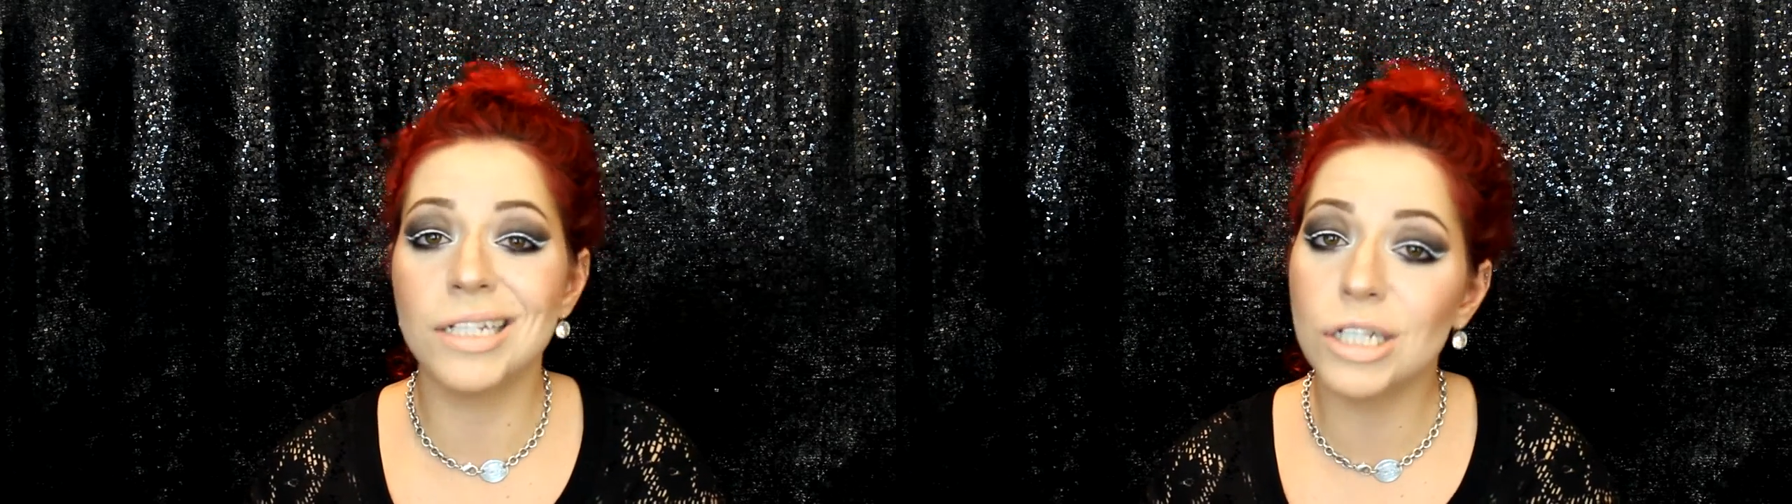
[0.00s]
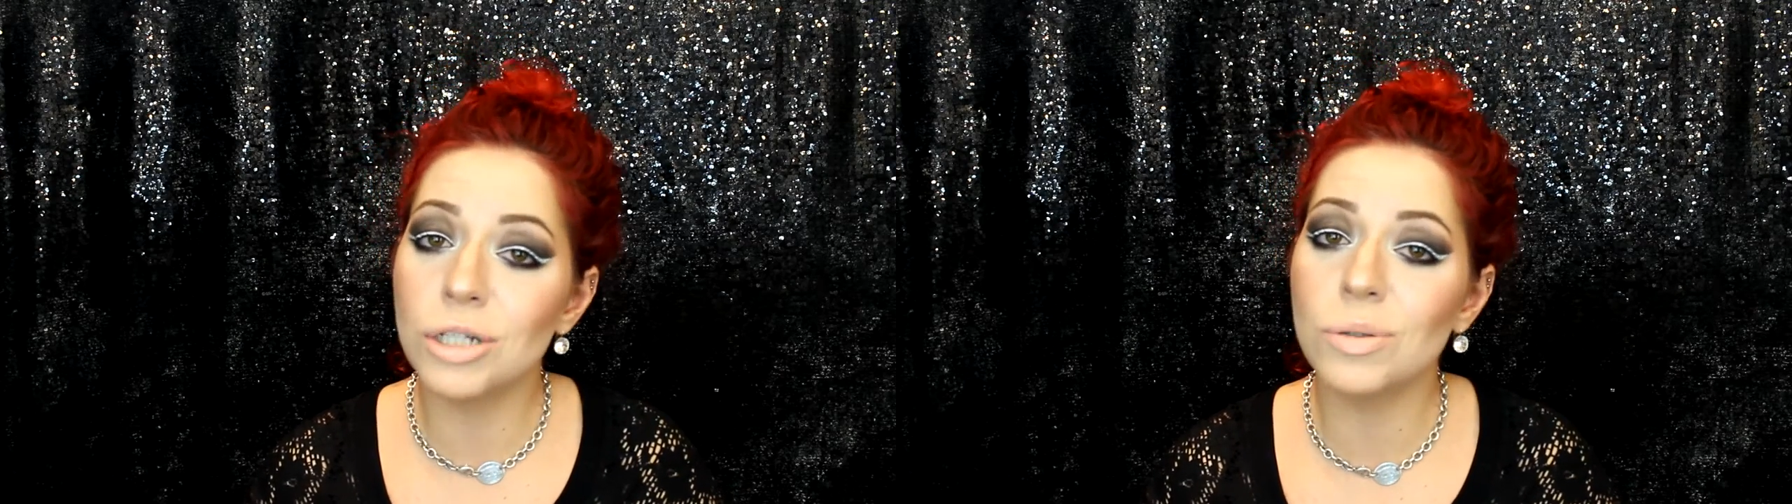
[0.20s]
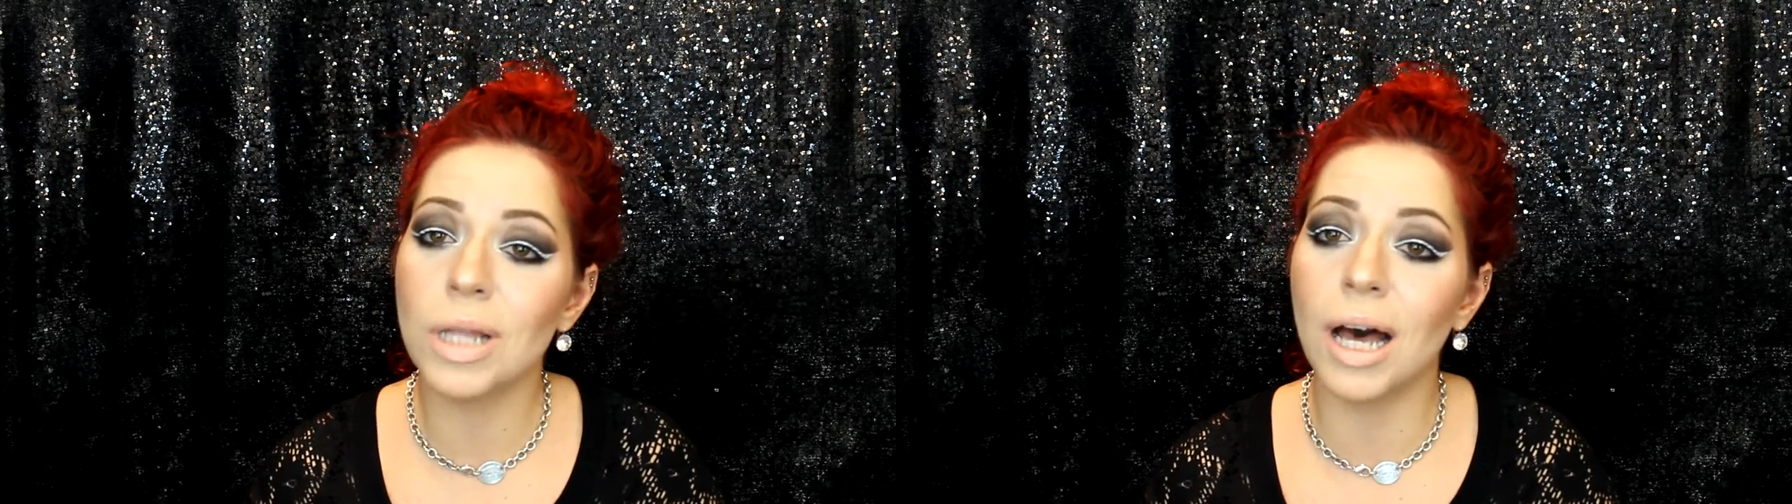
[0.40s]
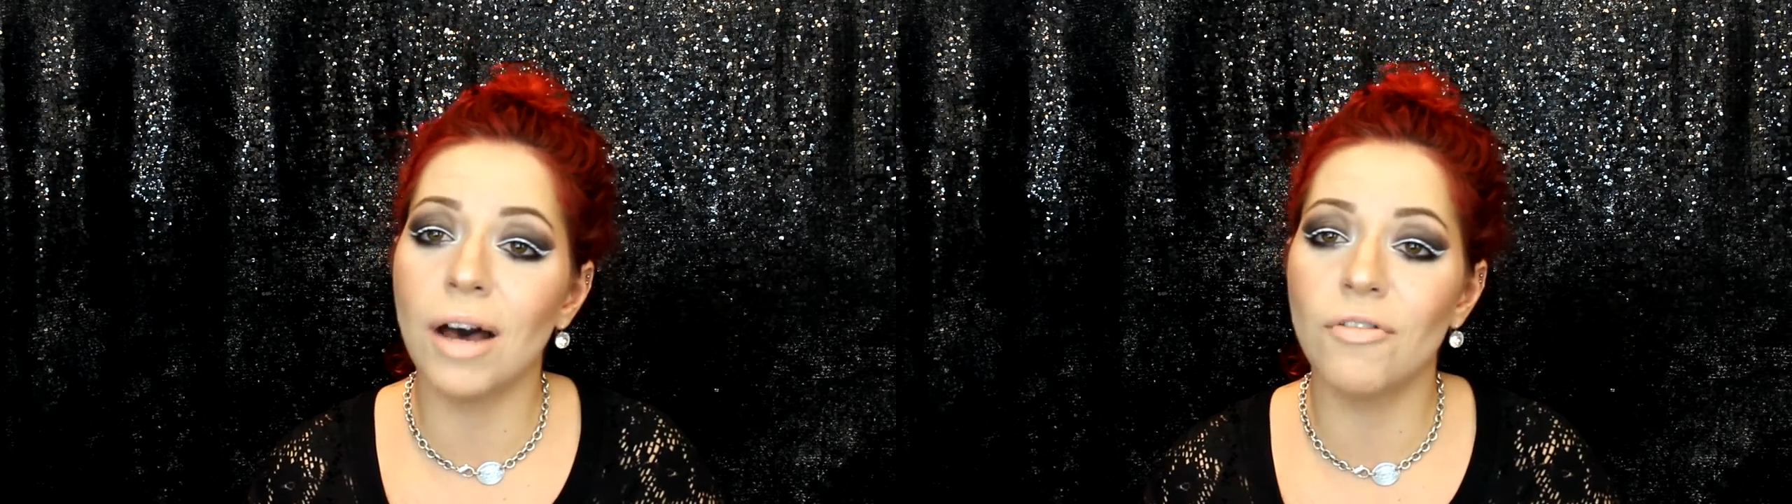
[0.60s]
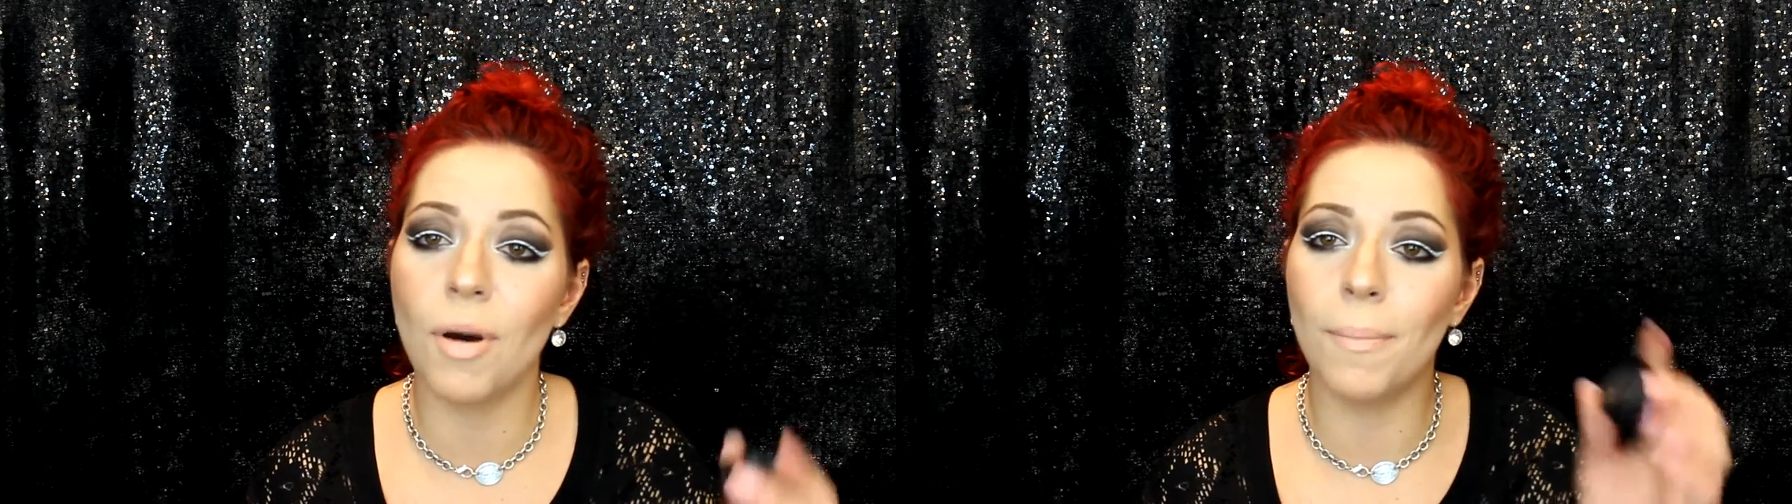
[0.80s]
do
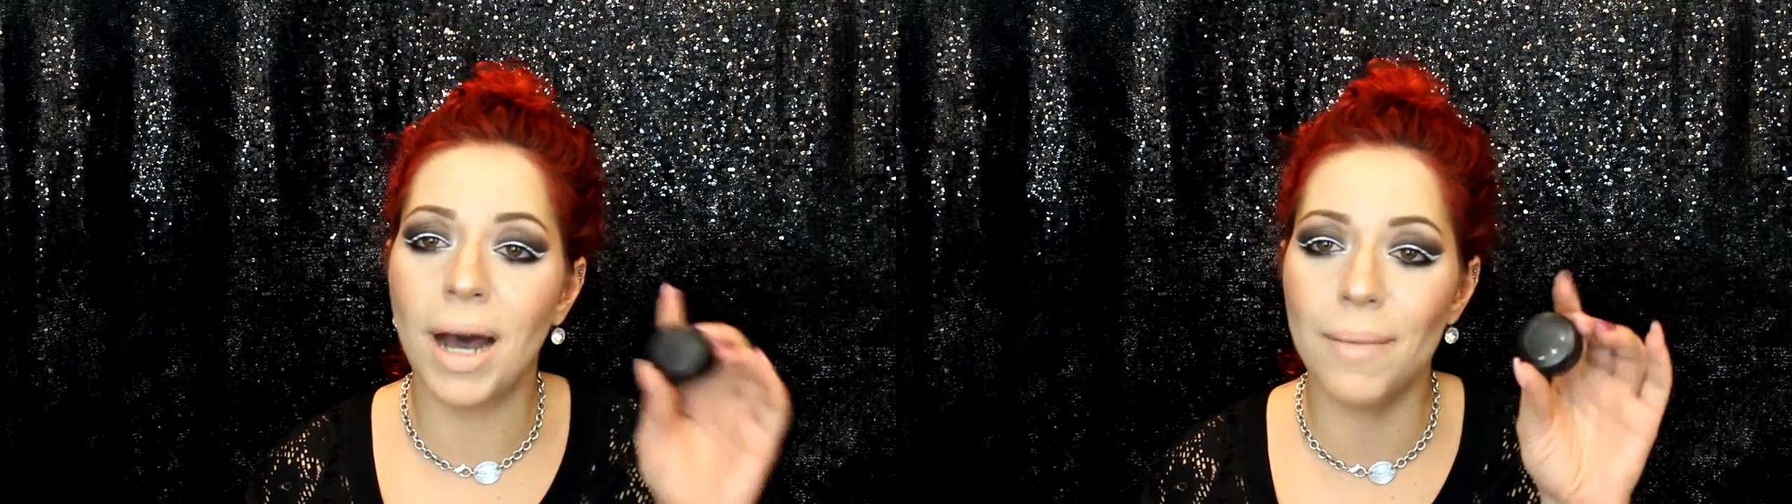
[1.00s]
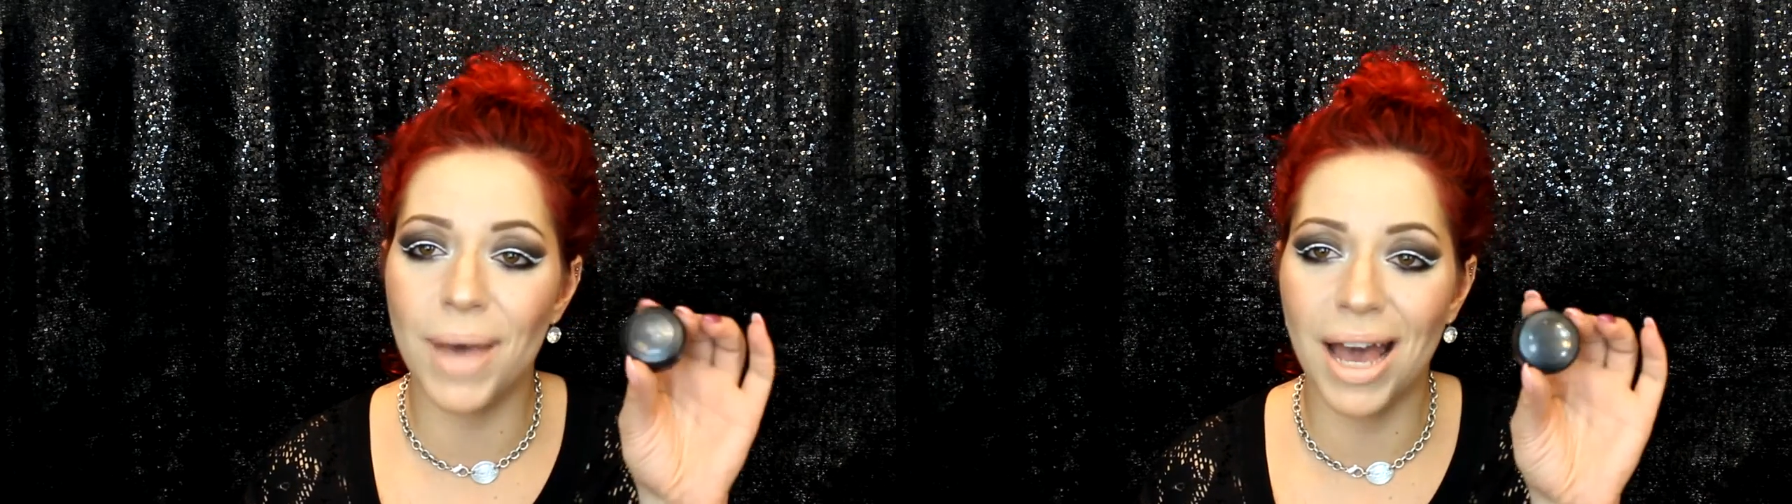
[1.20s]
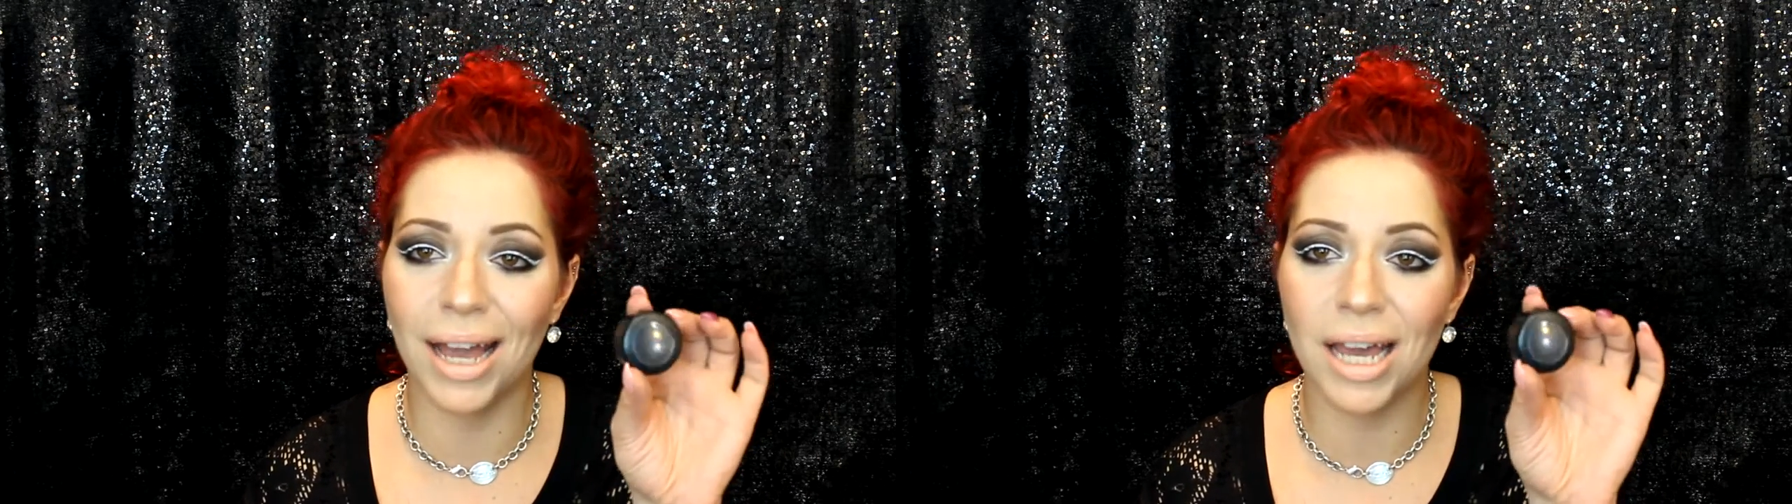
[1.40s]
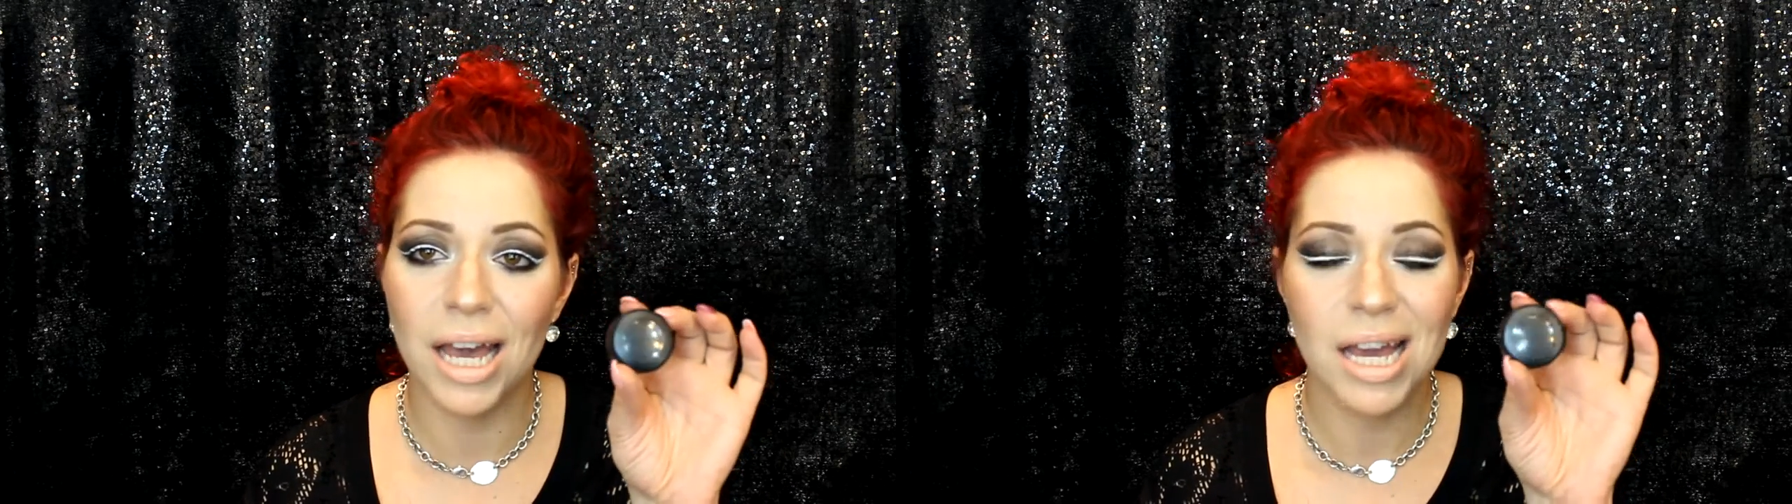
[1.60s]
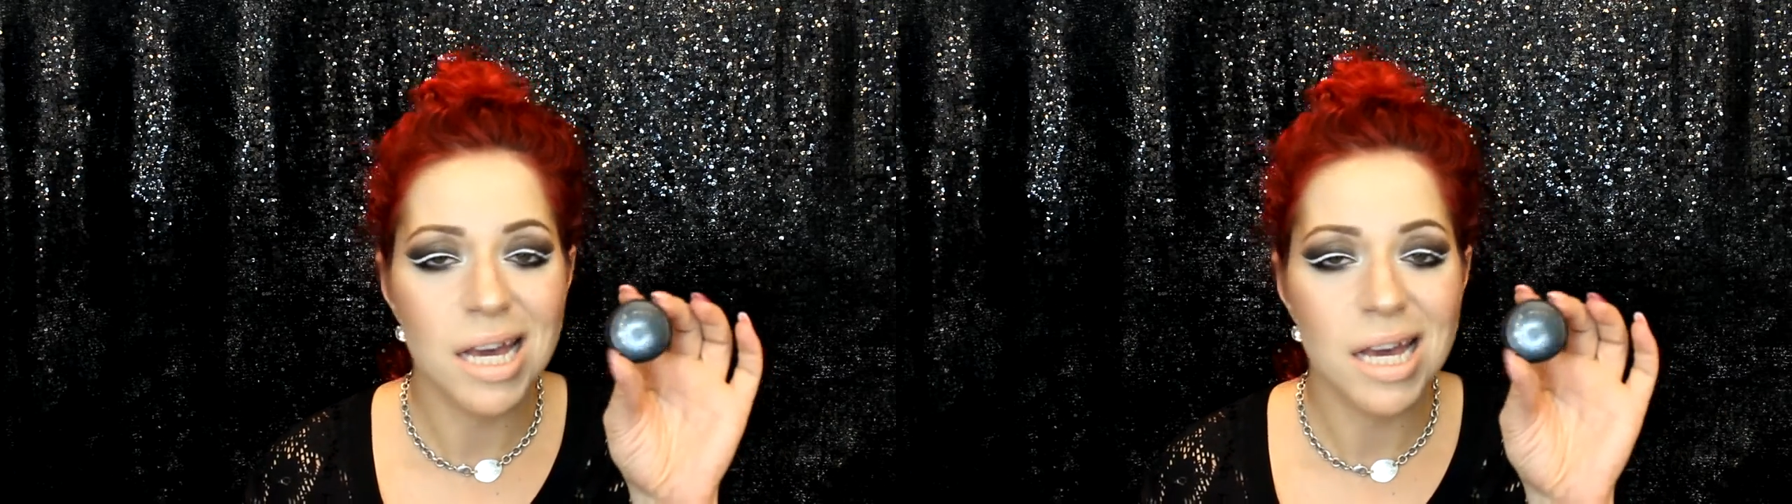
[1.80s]
love my MAC,